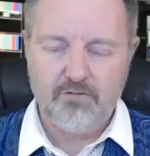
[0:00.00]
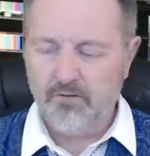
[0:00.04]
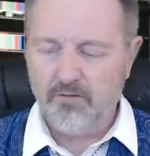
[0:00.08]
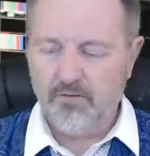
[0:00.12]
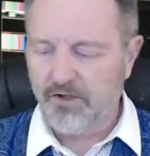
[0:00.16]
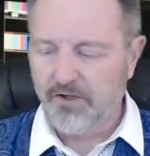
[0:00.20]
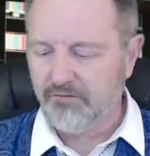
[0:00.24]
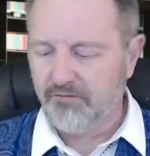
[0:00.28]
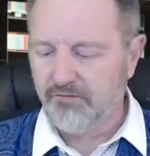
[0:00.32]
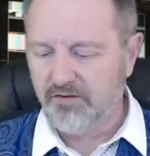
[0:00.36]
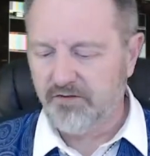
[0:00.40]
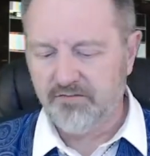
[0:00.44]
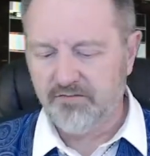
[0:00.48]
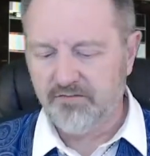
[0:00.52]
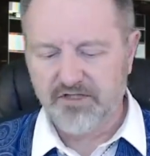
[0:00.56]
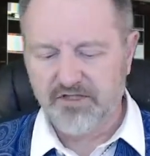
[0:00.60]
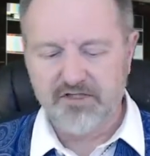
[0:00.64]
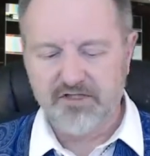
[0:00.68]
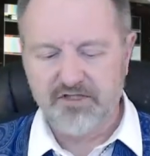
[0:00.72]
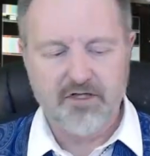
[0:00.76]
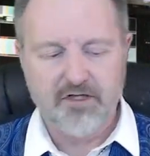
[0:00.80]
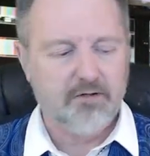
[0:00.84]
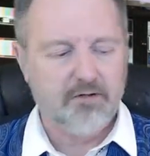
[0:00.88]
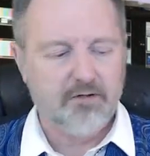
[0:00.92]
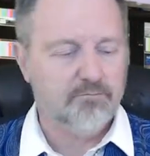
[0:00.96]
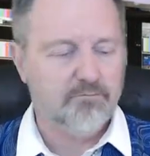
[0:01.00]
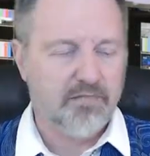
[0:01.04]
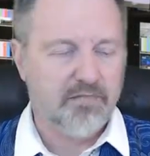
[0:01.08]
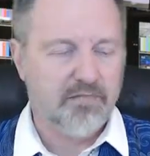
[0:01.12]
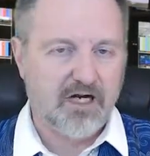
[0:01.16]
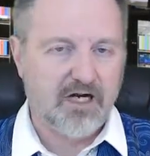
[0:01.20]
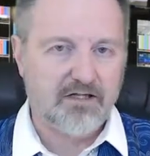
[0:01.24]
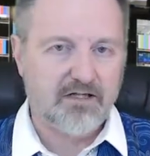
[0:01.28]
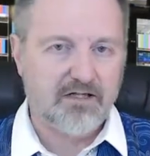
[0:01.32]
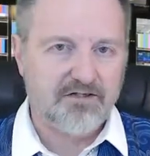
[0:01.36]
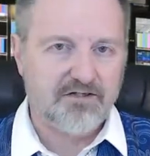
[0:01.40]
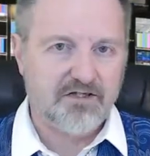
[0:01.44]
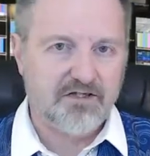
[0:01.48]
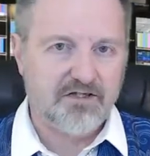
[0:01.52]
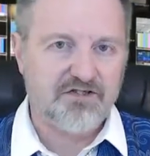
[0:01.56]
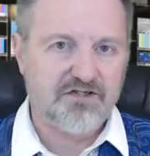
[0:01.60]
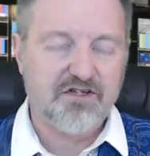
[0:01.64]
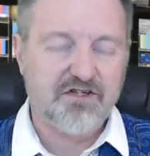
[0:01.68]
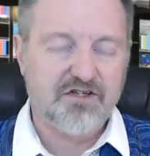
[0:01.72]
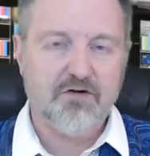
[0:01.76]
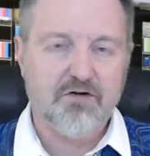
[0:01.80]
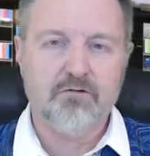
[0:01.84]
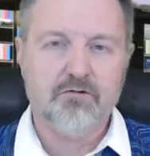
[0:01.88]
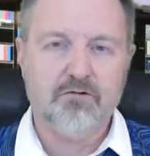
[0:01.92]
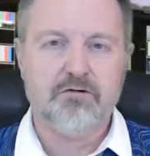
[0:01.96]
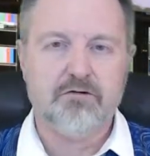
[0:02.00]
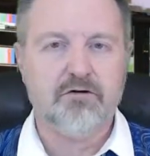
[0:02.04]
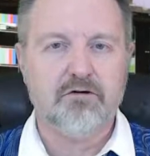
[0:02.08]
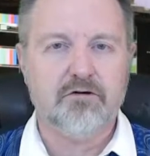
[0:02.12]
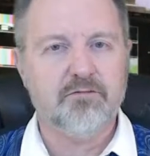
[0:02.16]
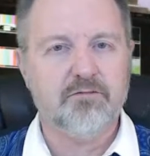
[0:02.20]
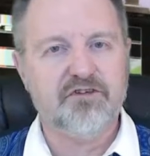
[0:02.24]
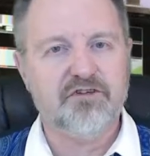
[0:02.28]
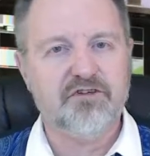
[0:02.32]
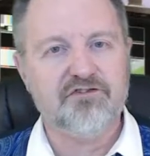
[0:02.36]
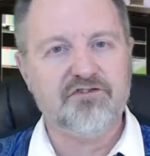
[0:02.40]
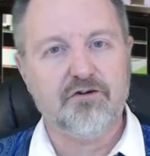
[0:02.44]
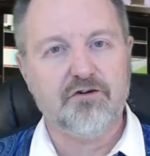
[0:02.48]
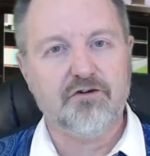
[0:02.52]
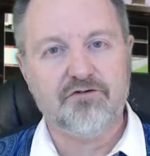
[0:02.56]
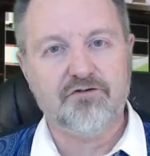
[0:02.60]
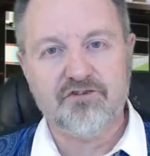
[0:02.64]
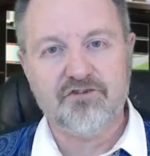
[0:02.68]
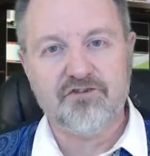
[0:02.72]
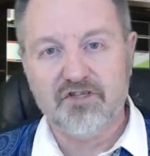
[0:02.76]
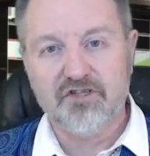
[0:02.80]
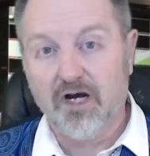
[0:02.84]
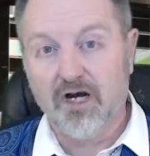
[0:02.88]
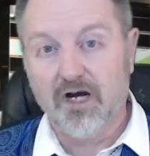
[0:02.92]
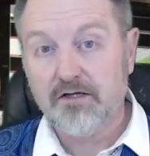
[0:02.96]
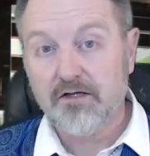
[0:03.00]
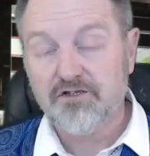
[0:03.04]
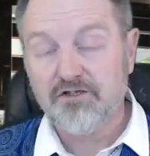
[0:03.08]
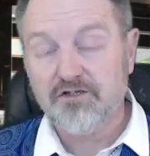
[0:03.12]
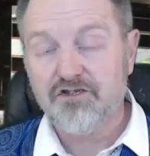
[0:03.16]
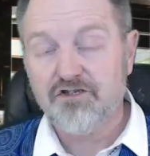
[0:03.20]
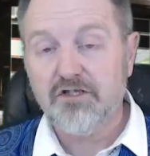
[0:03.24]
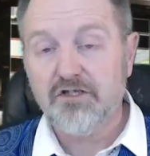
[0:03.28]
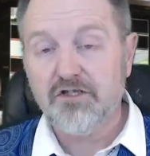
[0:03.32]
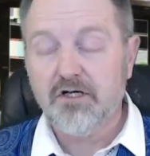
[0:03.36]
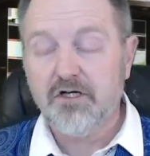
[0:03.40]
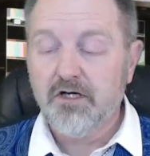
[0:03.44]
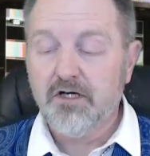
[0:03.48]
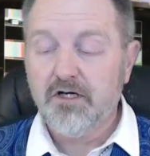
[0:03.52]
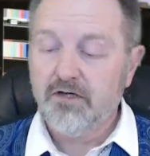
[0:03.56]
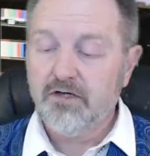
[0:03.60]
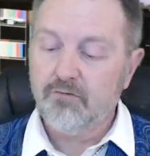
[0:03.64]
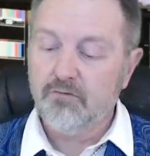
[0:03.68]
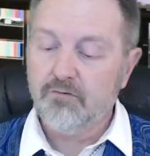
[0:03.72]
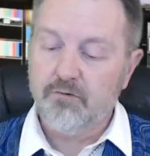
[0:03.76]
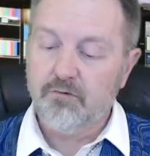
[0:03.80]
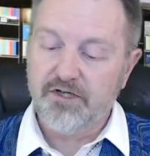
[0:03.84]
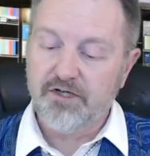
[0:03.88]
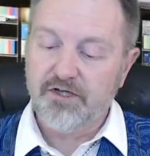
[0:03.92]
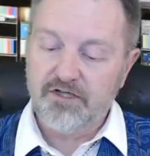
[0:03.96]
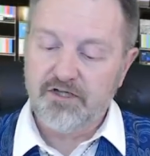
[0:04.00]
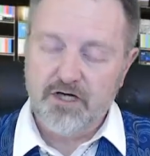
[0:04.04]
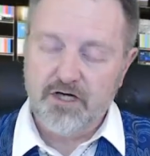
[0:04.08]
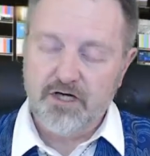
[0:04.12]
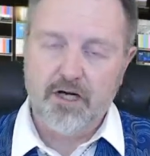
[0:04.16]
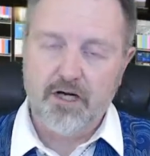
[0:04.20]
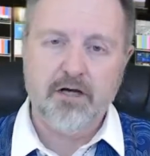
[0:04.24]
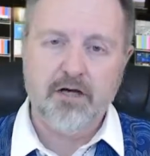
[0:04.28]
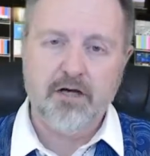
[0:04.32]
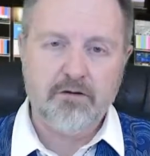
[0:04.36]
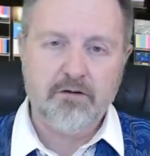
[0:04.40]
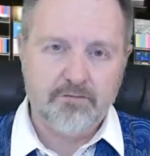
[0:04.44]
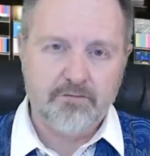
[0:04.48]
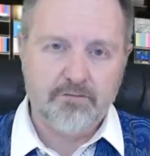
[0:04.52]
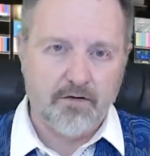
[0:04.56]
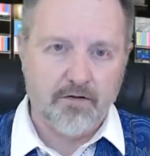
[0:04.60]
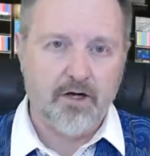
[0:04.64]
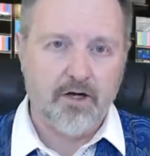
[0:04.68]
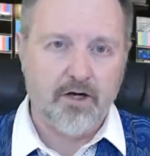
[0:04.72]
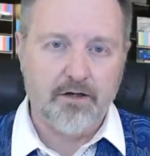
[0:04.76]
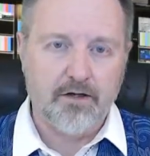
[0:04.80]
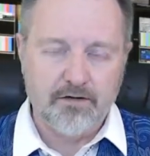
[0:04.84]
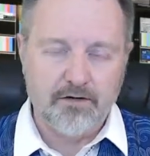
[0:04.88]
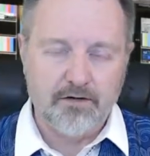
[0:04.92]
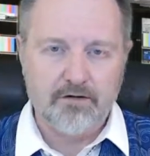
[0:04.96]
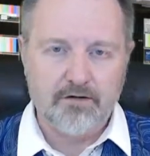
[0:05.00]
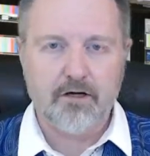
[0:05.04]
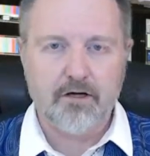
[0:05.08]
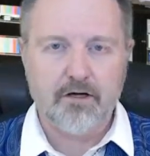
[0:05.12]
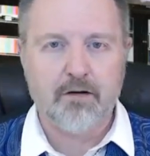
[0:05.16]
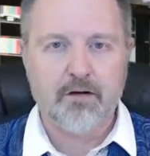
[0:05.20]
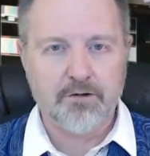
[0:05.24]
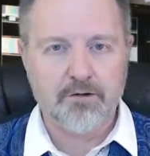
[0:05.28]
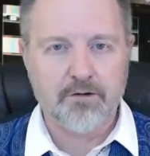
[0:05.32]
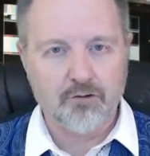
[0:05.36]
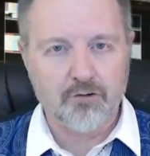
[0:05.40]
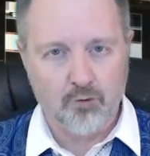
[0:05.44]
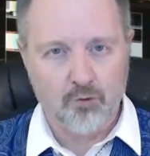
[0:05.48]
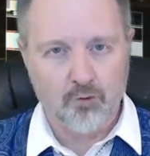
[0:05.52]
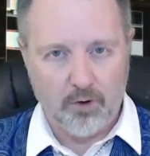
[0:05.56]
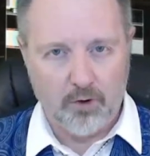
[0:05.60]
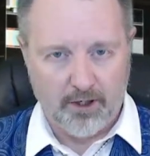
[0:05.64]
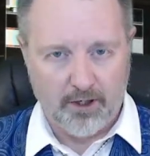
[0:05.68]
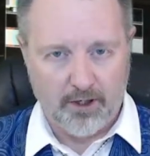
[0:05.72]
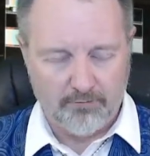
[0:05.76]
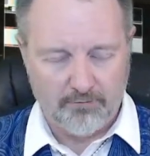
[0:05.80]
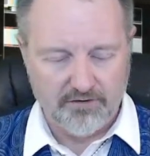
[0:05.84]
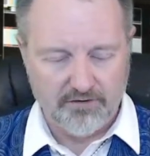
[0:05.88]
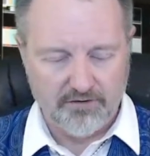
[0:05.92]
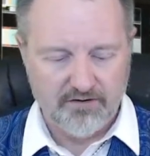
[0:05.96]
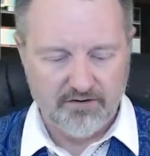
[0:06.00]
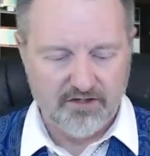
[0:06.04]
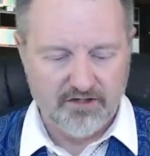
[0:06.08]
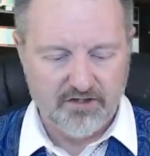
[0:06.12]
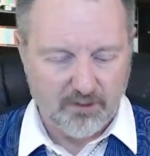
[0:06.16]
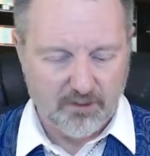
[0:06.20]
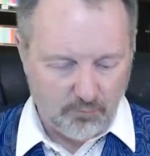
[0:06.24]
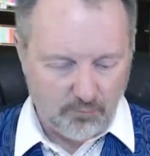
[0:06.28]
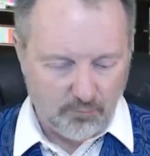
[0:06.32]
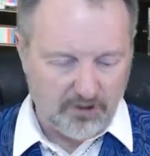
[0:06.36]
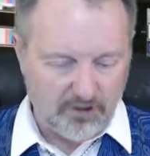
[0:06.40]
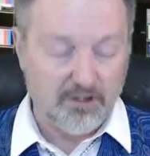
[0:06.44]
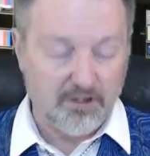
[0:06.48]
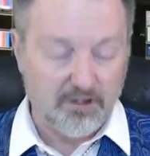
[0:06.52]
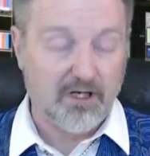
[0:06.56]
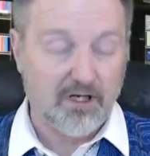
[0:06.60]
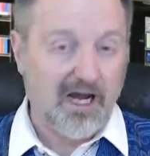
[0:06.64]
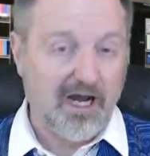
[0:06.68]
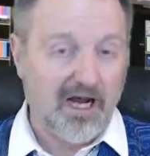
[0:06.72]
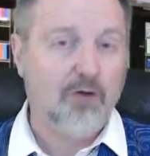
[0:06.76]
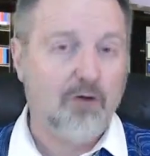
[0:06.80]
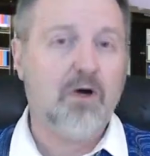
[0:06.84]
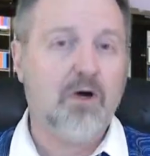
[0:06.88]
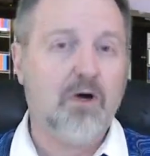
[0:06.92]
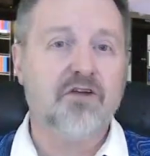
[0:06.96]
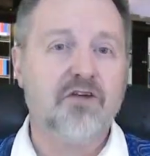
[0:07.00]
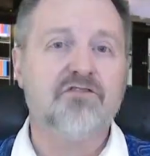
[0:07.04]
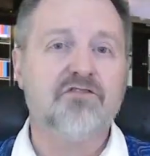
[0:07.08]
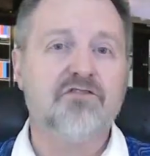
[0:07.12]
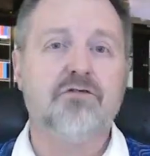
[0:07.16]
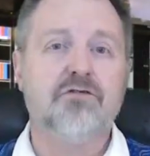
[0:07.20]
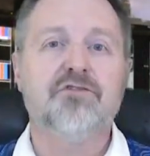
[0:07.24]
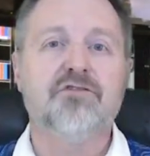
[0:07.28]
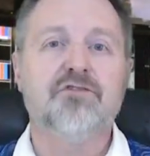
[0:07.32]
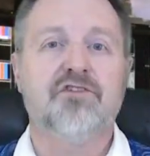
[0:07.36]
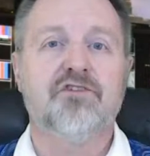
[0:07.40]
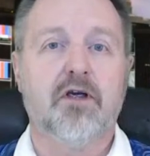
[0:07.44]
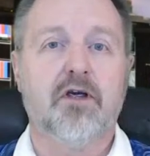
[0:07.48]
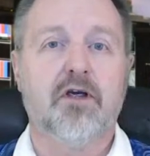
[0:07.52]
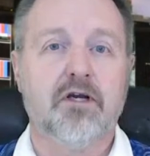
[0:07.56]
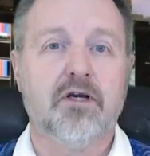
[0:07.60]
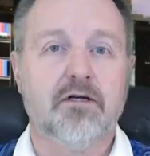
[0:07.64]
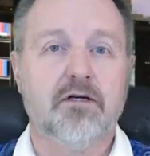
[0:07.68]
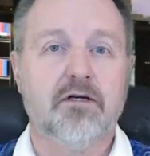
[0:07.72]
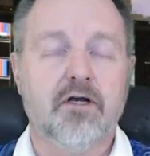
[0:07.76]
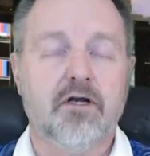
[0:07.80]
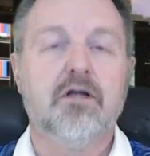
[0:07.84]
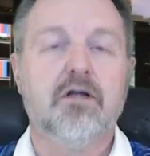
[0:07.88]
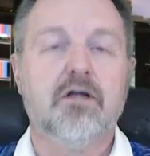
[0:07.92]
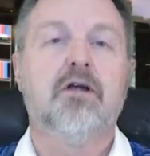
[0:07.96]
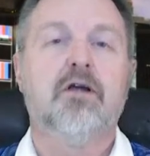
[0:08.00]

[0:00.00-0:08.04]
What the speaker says: whether it be politics, whether it be sociology, we can find a common ground that will allow us to say,